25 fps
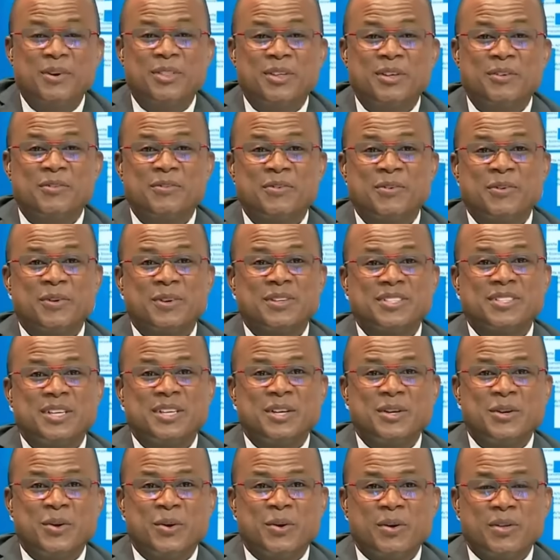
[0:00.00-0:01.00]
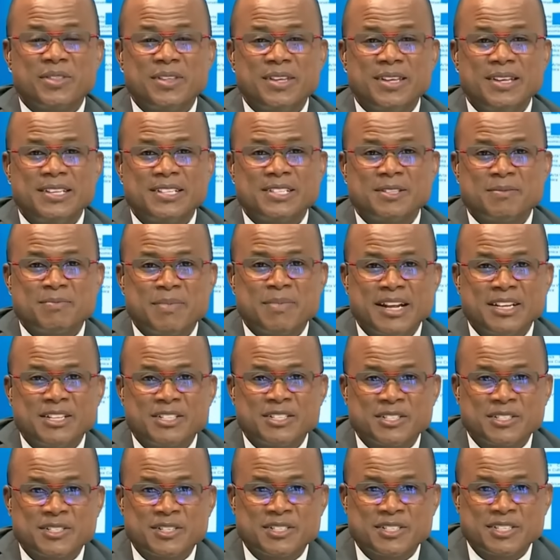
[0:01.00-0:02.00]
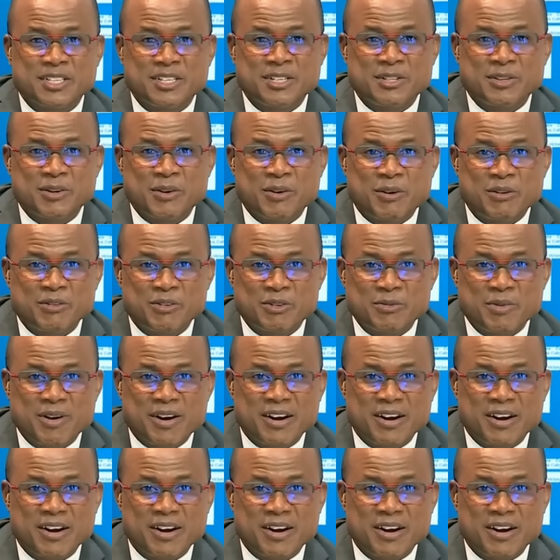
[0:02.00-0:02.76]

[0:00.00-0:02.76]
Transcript: the folks in northeast Manchester, Senator Audrey